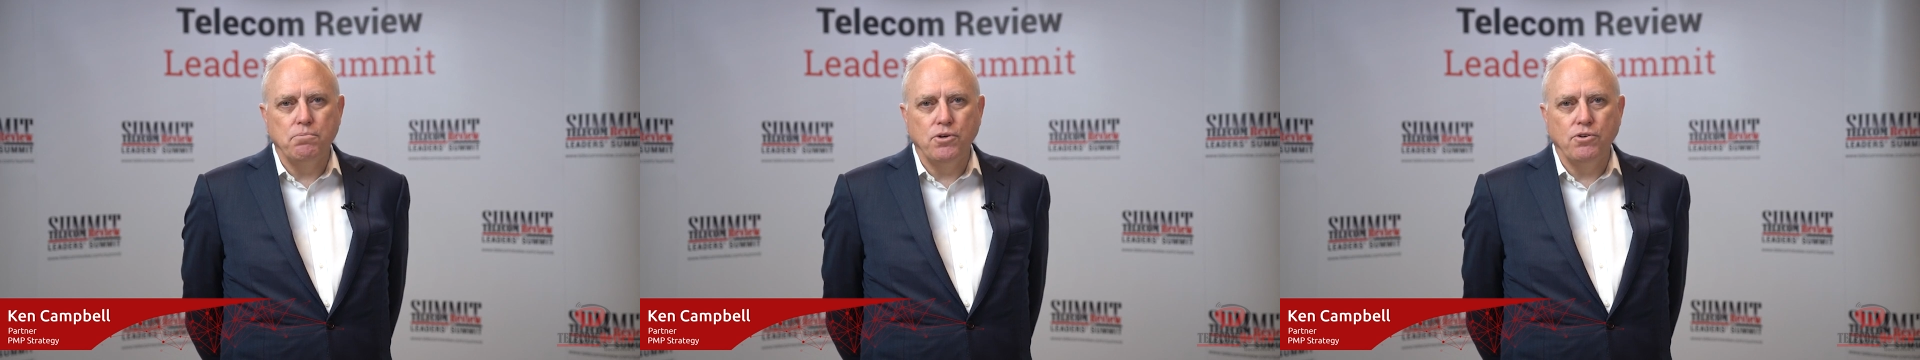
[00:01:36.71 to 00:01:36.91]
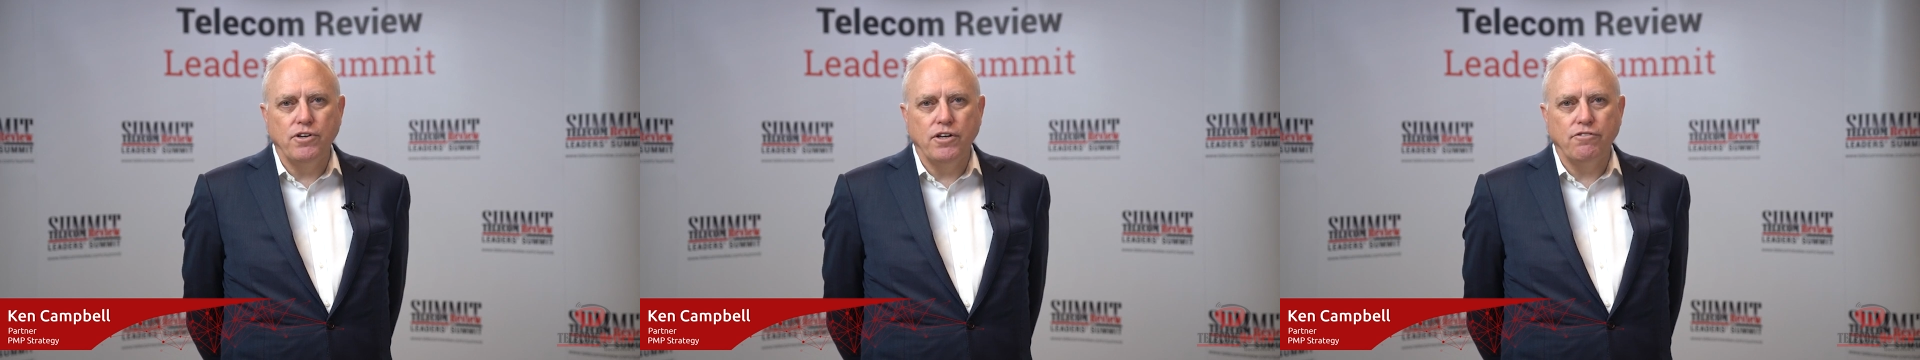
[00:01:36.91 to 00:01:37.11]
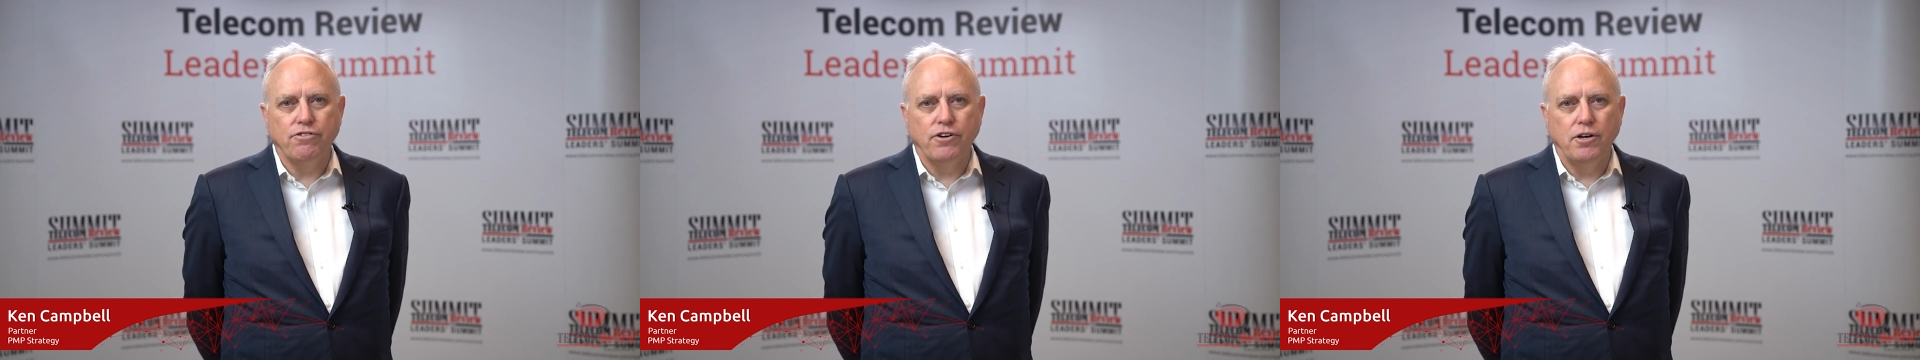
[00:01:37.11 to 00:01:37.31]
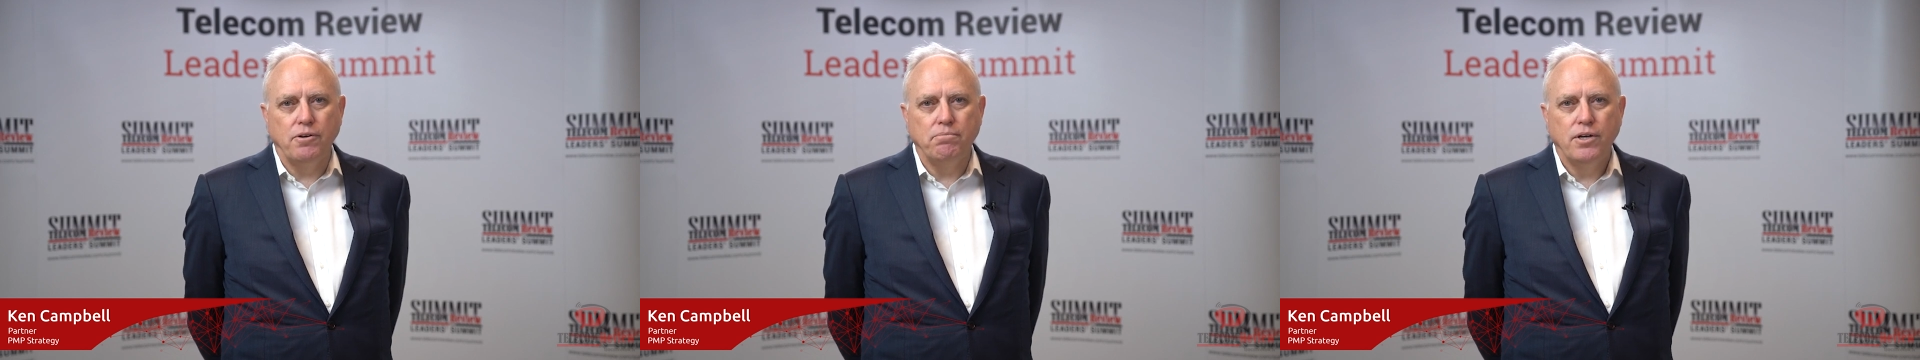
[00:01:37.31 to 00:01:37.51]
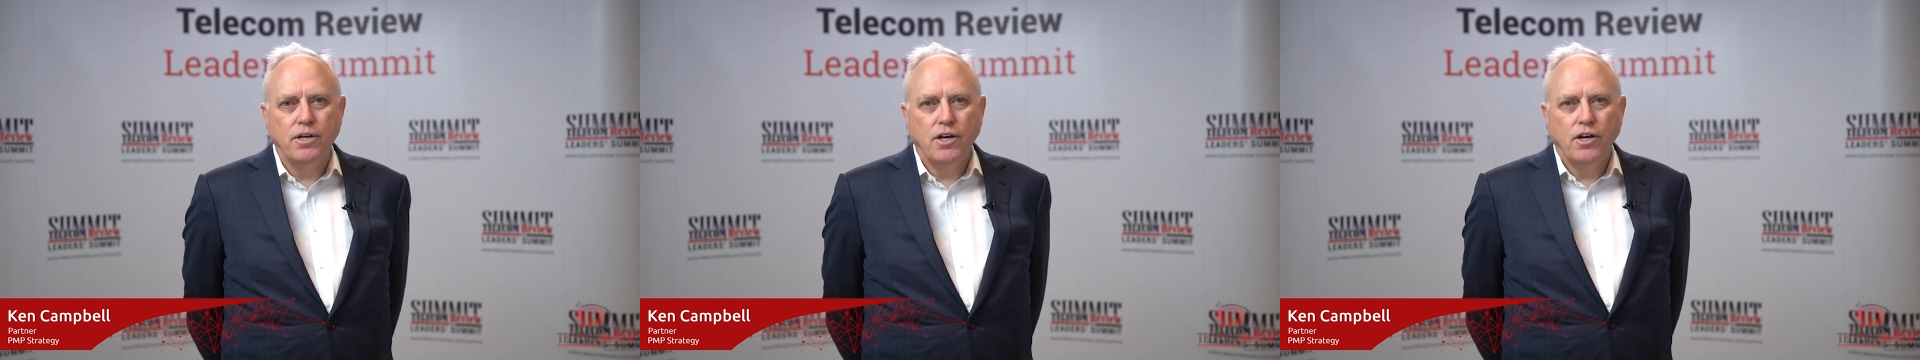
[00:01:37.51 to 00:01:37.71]
moving
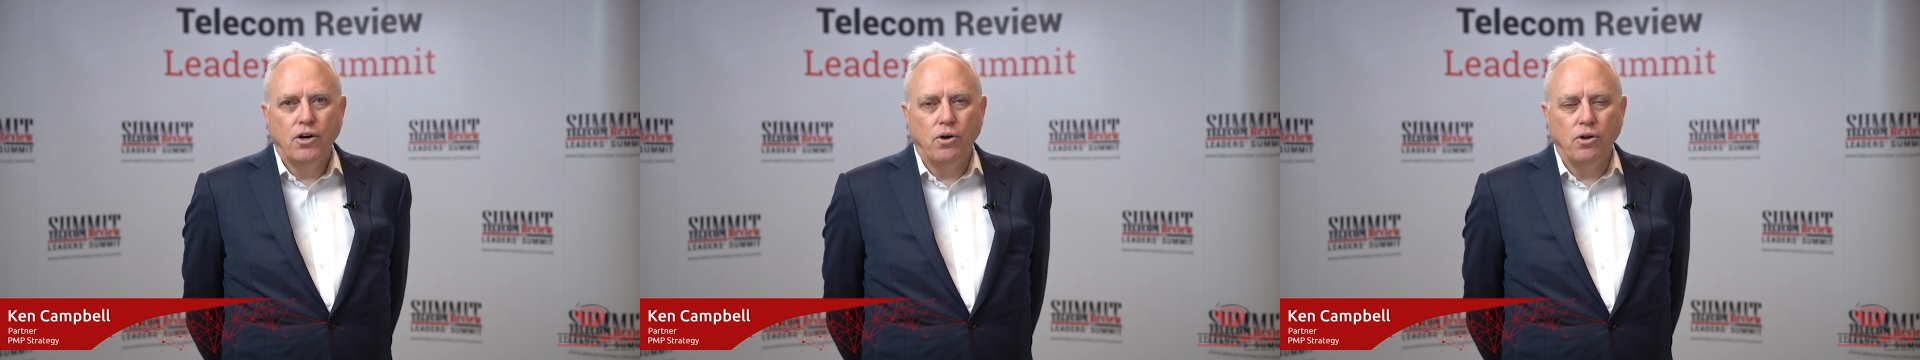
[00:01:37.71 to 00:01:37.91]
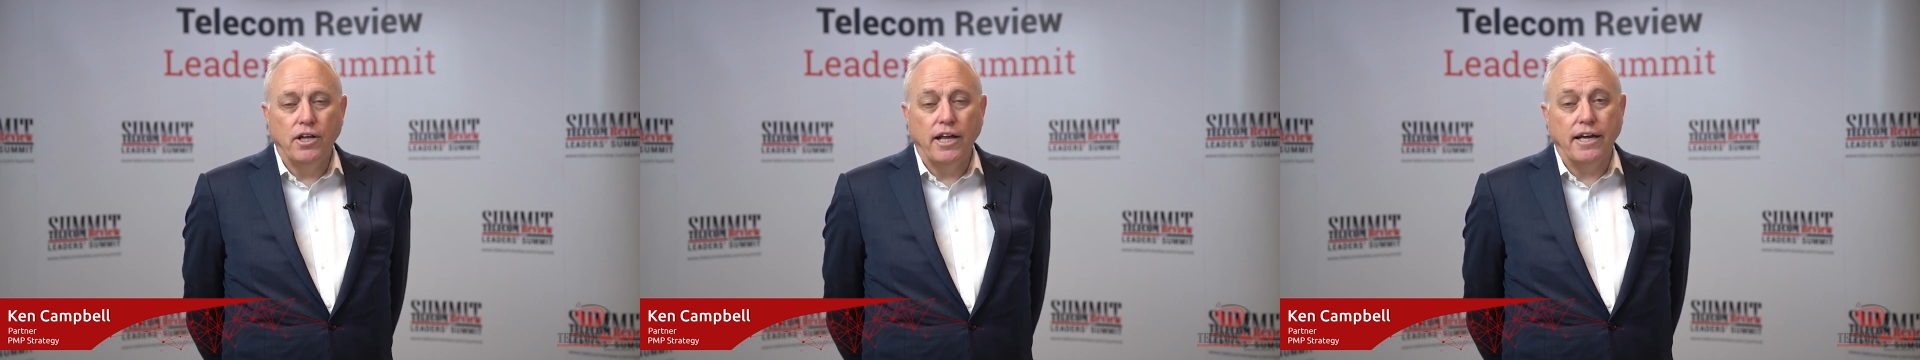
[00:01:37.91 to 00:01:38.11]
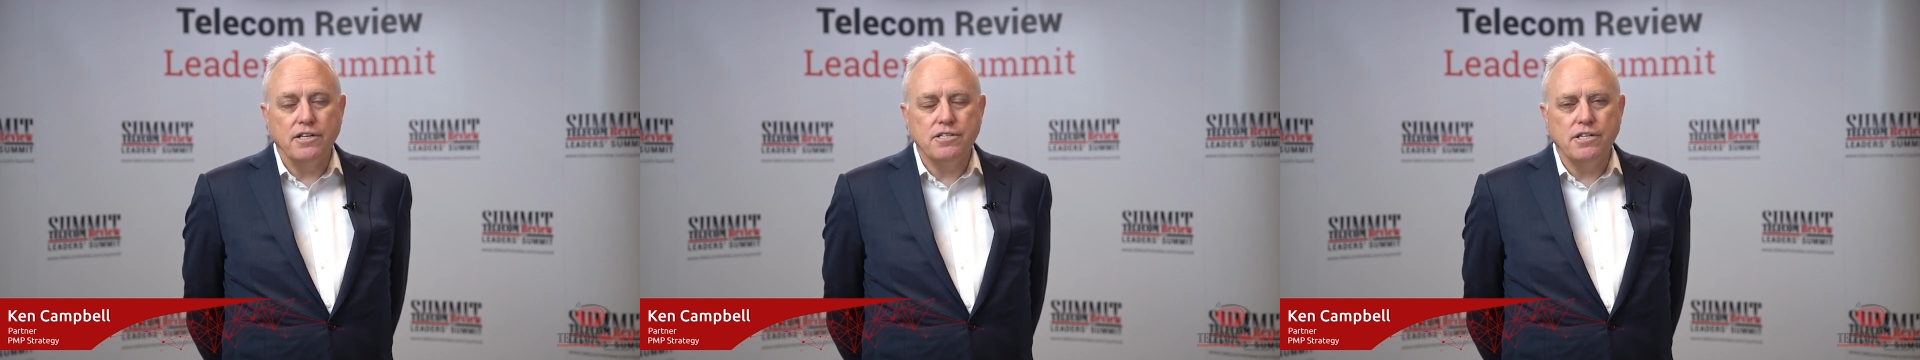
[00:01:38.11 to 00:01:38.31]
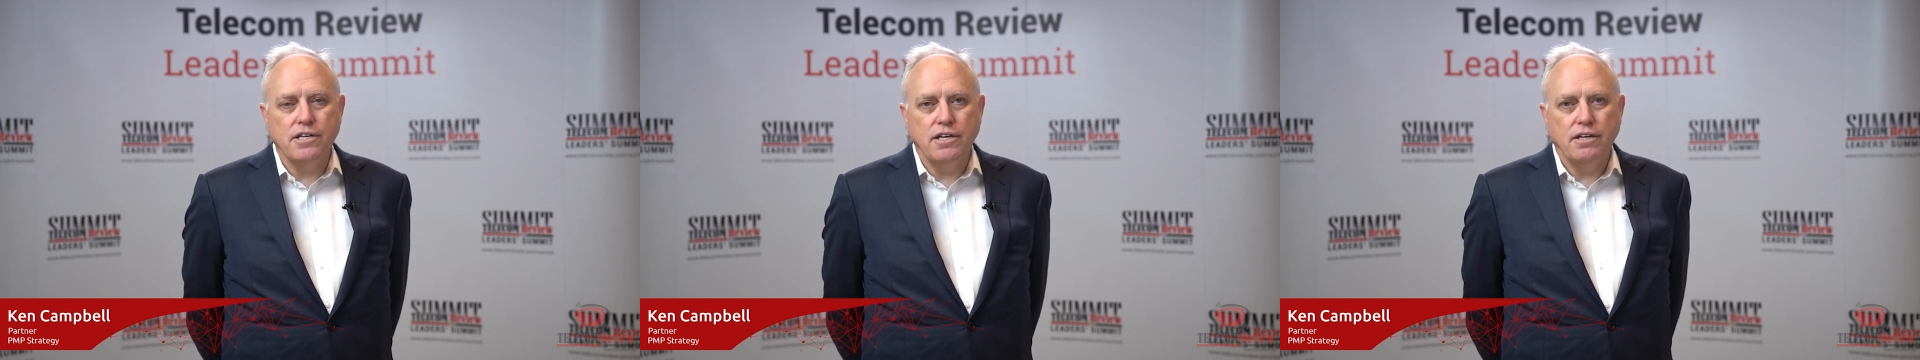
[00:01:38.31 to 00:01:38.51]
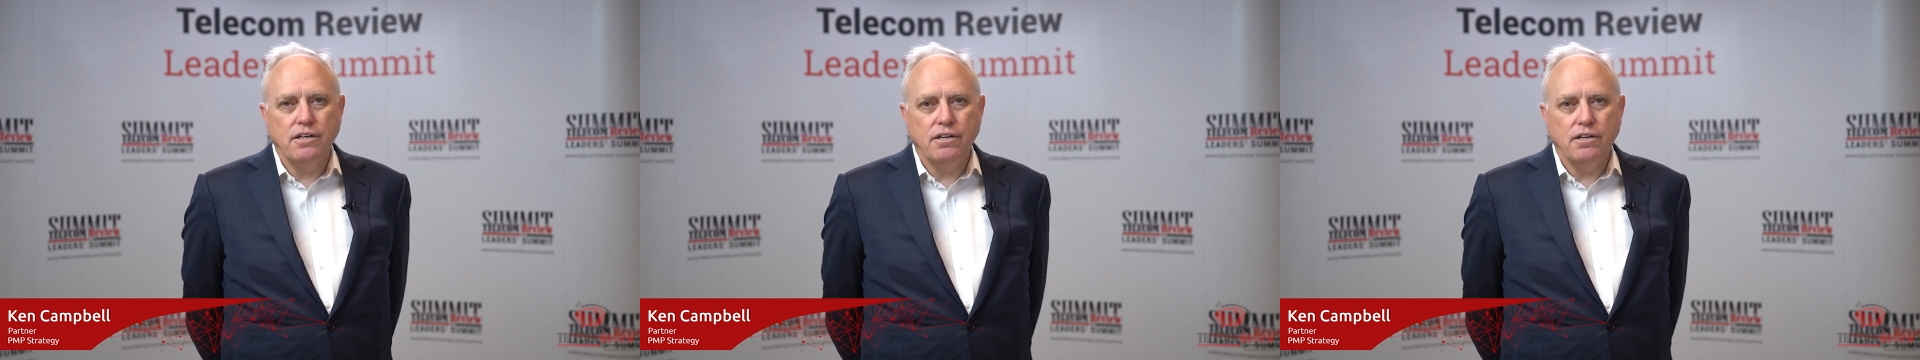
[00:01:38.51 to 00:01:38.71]
from old
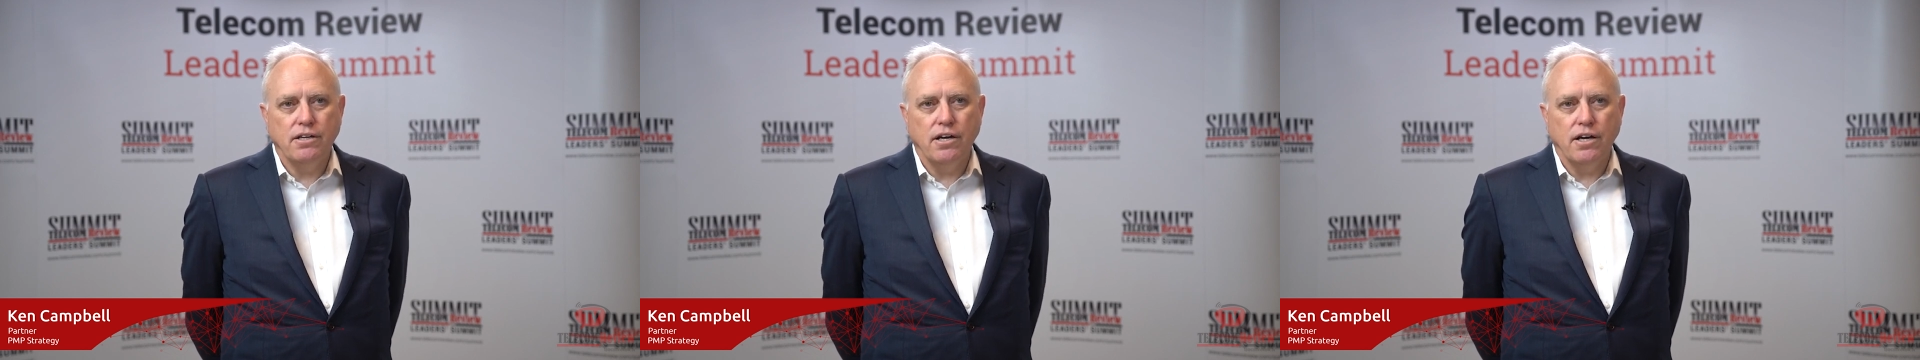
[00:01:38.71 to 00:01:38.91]
legacy